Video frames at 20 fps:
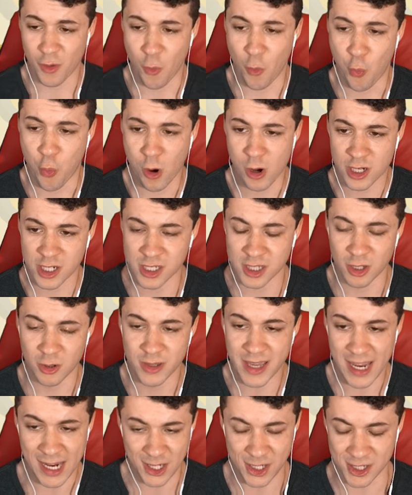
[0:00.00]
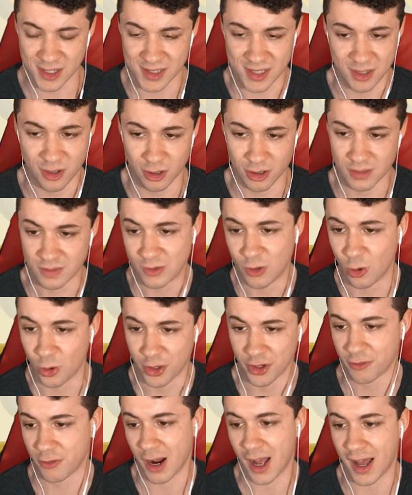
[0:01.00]
the worst locations in all of
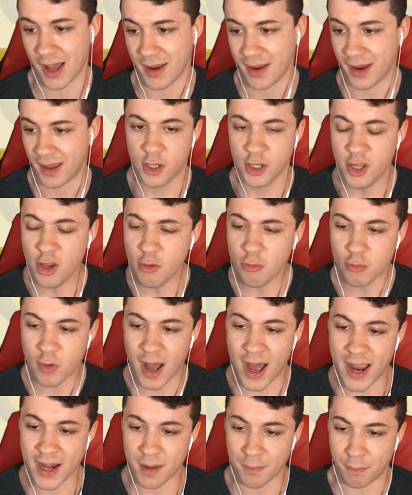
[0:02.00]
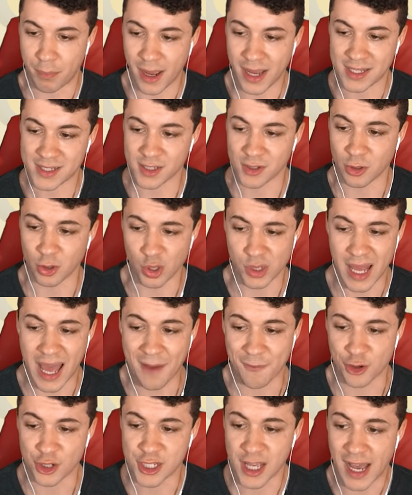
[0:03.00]
Goldenrod. Could you ride a bicycle and
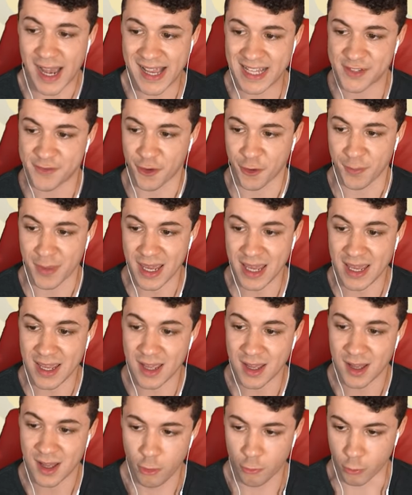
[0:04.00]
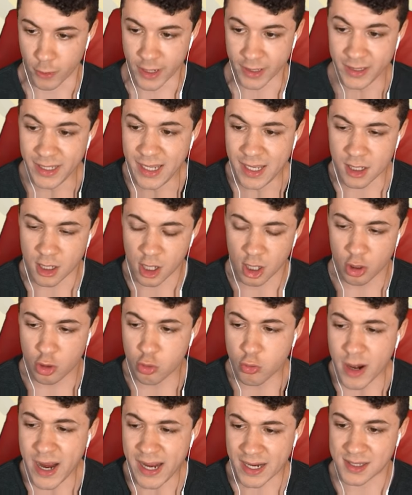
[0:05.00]
advertise for me? Really?
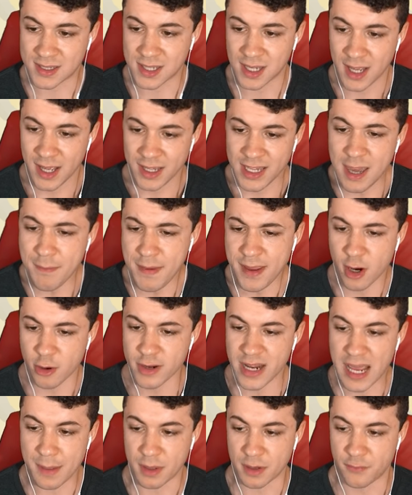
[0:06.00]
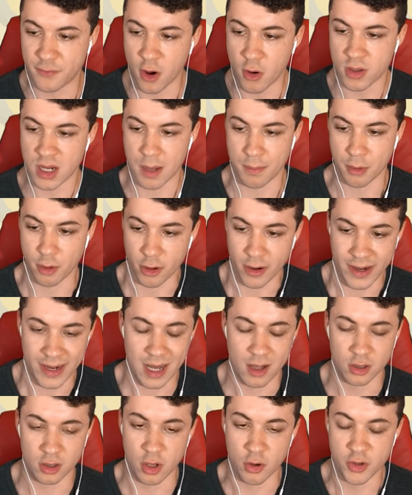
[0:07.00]
Great! Give me your name and phone number, and
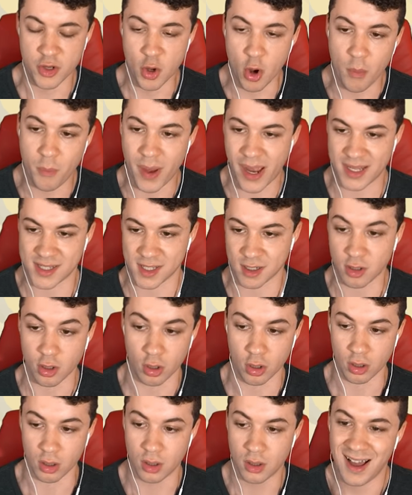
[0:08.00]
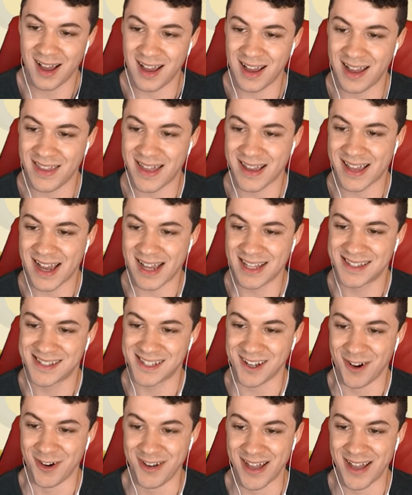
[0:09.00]
I'll loan you a bicycle. Ah, that guy's so